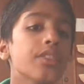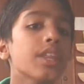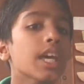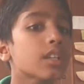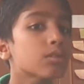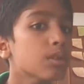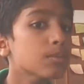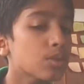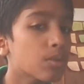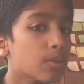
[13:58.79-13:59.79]
the
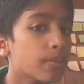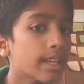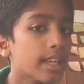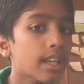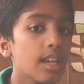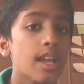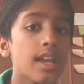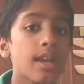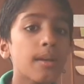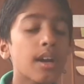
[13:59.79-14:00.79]
earthworms will be
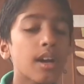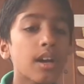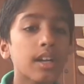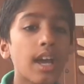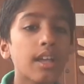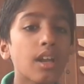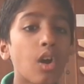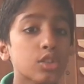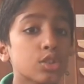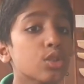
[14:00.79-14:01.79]
can
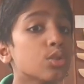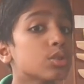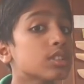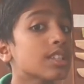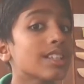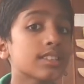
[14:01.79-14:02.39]
also use their